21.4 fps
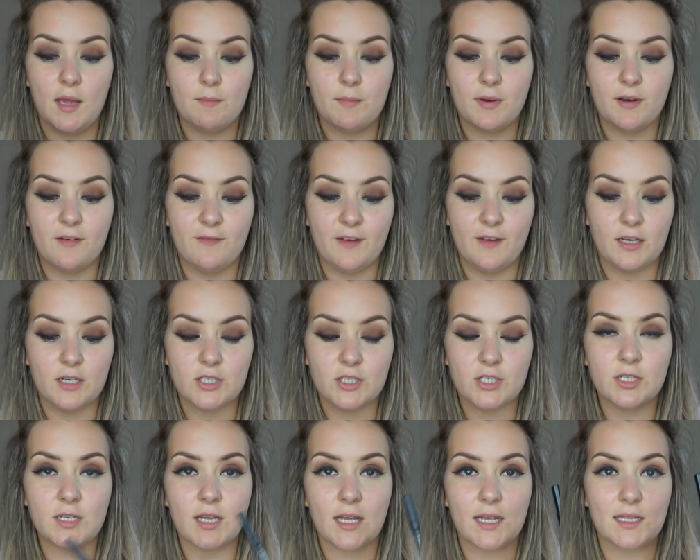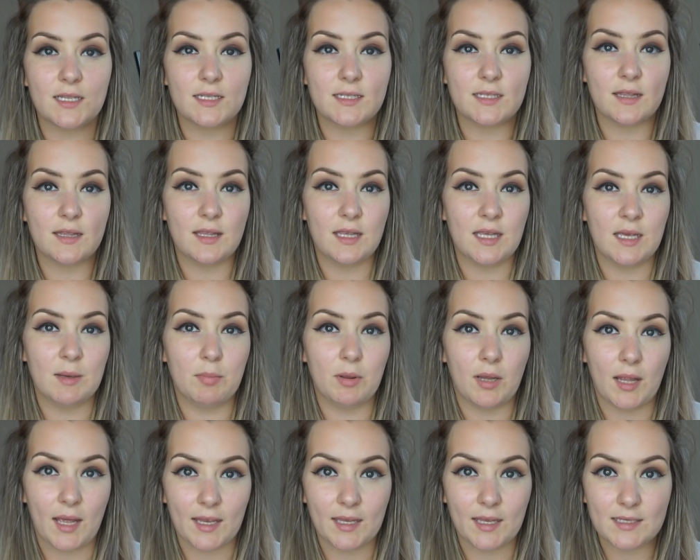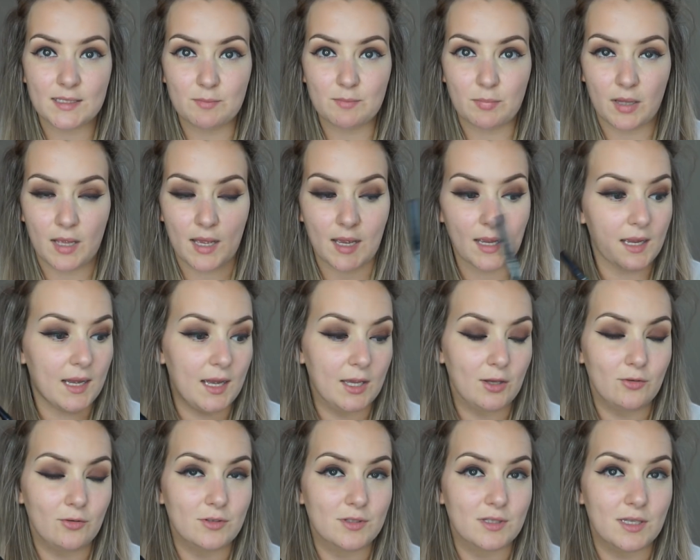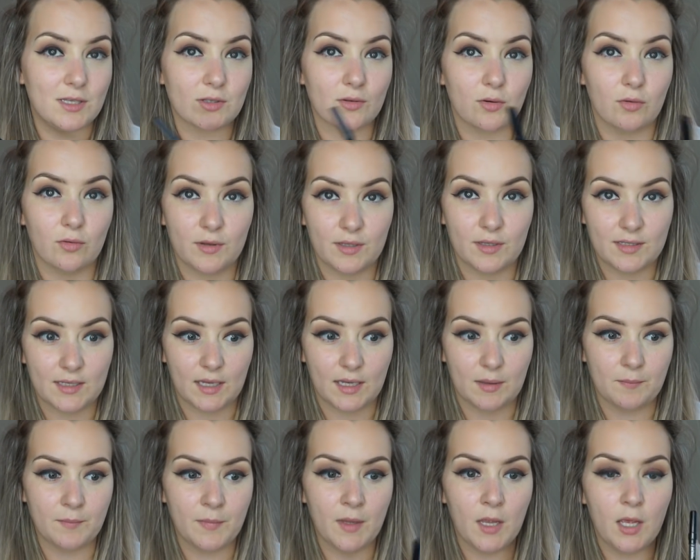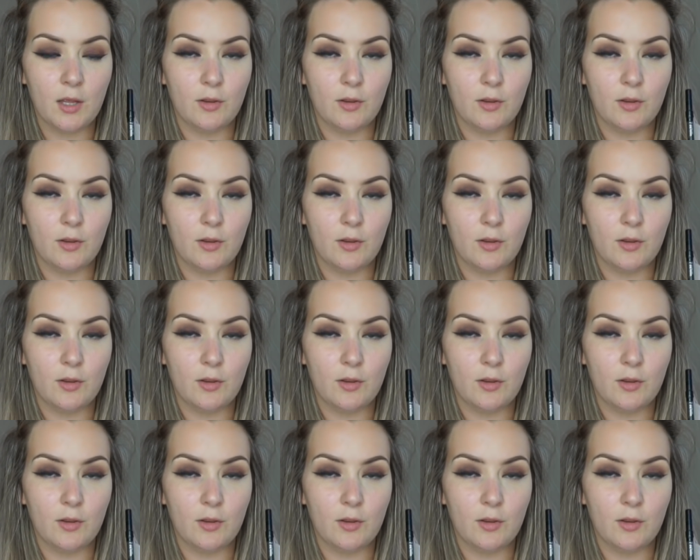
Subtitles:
Perversion is the blackest black. I use this all the time.